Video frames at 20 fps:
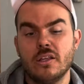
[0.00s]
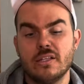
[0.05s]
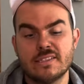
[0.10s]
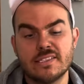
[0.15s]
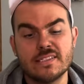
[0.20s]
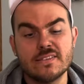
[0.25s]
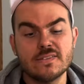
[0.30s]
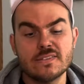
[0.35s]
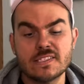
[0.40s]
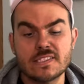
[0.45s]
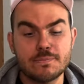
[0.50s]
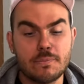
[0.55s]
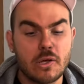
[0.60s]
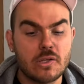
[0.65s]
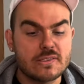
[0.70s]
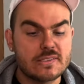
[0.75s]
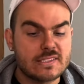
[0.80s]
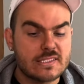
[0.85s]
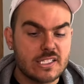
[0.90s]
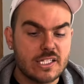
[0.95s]
This isn't
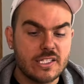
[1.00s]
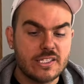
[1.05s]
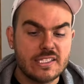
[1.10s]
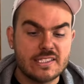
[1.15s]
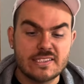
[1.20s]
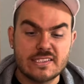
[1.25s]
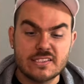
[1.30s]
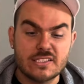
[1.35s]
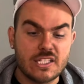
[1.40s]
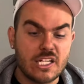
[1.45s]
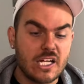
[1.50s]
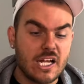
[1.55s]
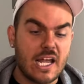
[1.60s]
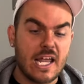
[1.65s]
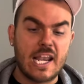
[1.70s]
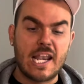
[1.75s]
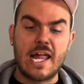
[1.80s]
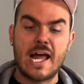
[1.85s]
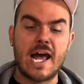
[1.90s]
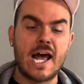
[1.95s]
sponsored. This isn't a
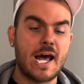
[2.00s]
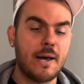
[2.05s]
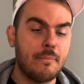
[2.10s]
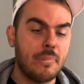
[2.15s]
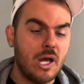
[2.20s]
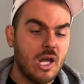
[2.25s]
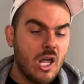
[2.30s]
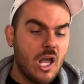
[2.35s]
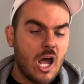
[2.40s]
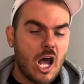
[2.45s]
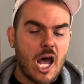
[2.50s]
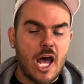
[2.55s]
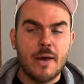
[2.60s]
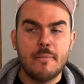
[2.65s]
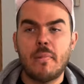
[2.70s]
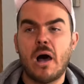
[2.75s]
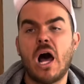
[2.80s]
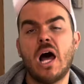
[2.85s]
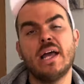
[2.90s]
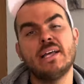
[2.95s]
collab.
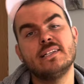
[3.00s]
I